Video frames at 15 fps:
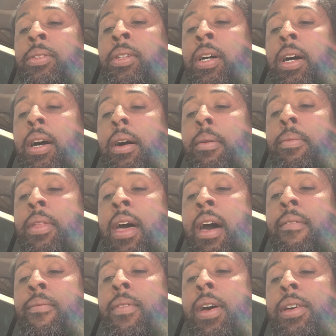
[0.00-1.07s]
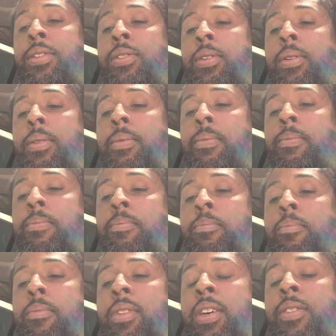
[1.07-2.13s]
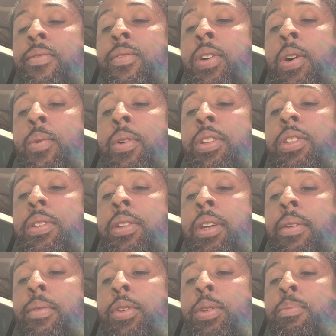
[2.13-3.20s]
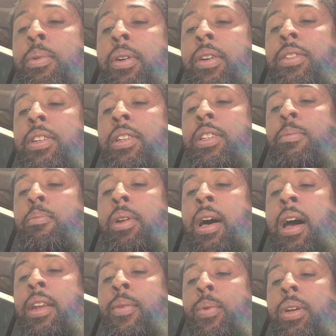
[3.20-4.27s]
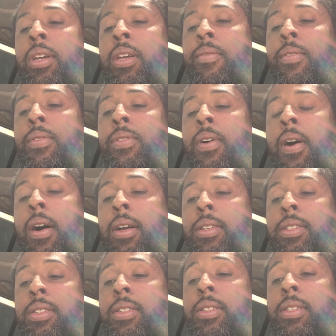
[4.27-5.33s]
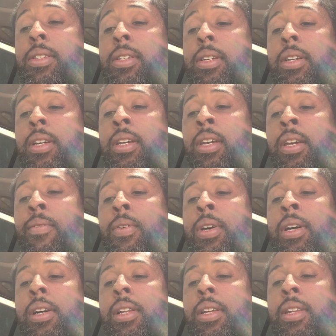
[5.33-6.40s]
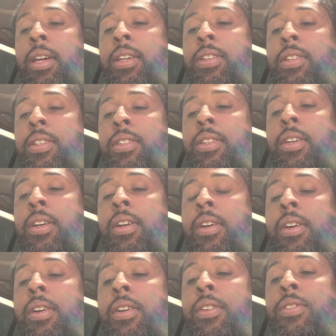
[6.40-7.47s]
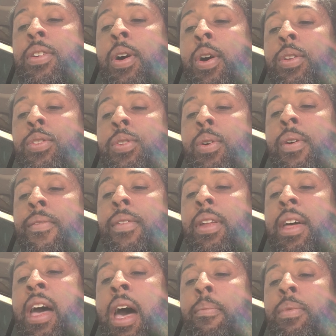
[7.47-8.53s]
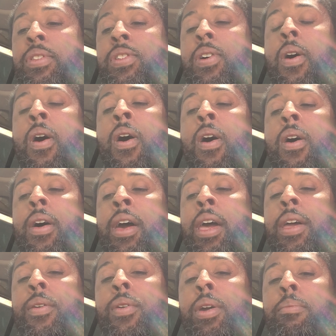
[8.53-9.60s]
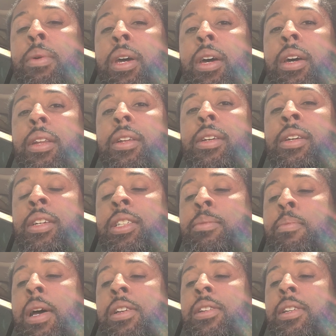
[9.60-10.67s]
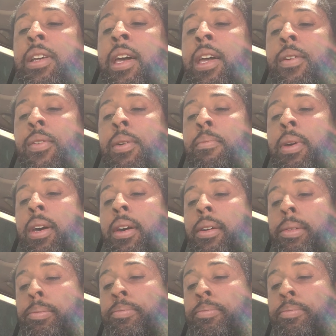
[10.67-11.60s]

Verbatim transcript: Um, that vessel is filled with evil spirits and is blinded with evil thoughts, evil inclinations. So do if it happen to all angry men, especially angry men.